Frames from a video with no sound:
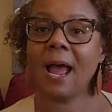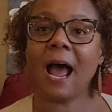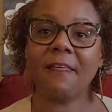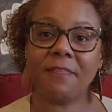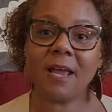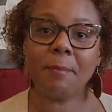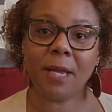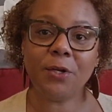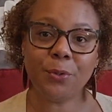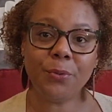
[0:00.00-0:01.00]
I think I
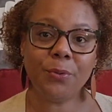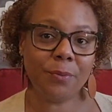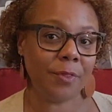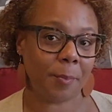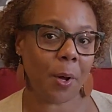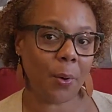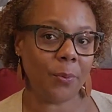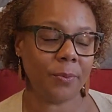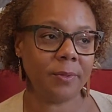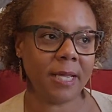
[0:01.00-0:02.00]
may do the bow
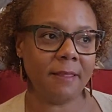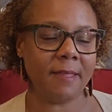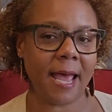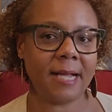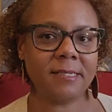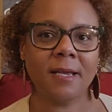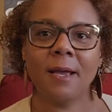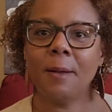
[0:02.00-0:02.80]
in that.